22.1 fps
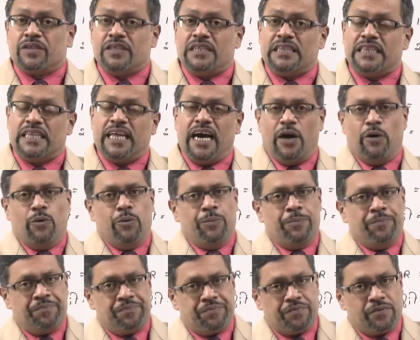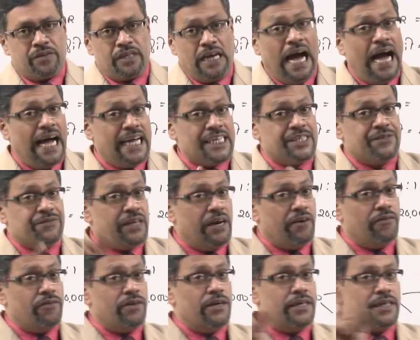Now, as we
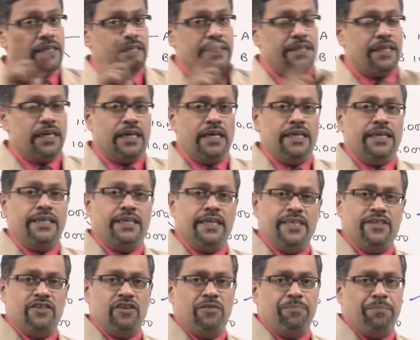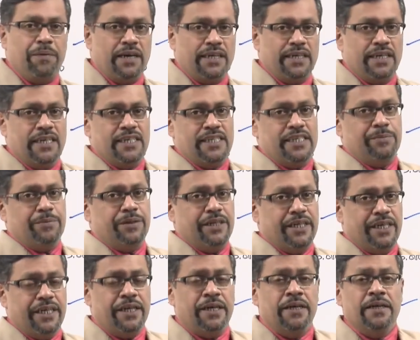have learned in the contents of partnership
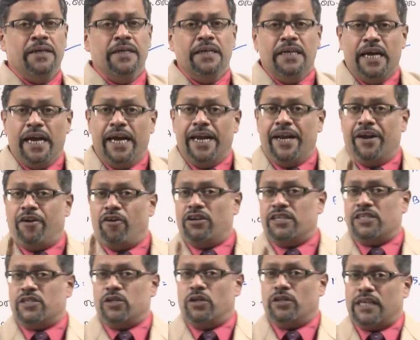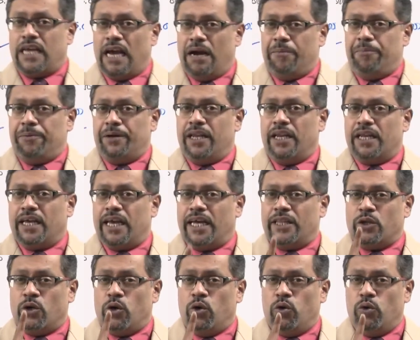deed, interest on capital
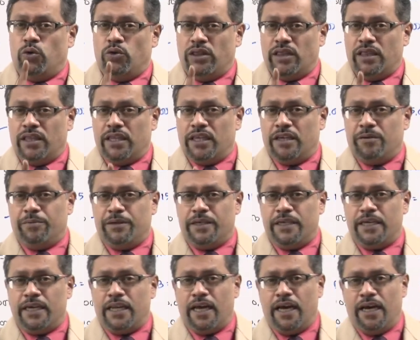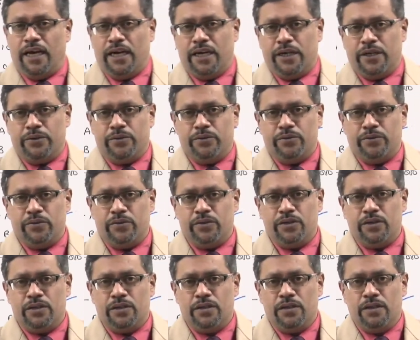can only be allowed
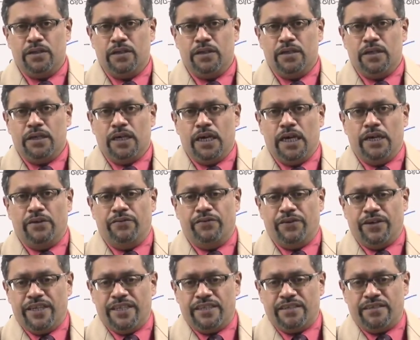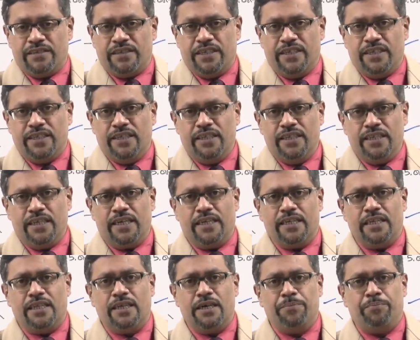if it is written
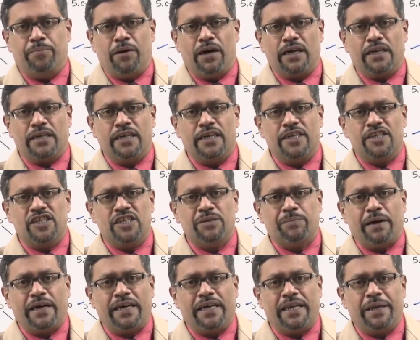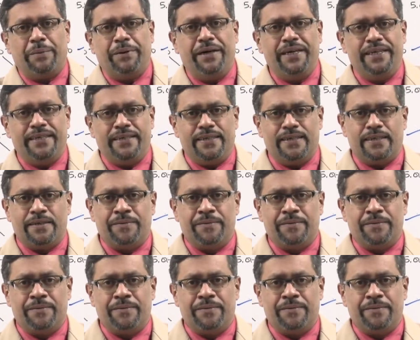in the partnership agreement.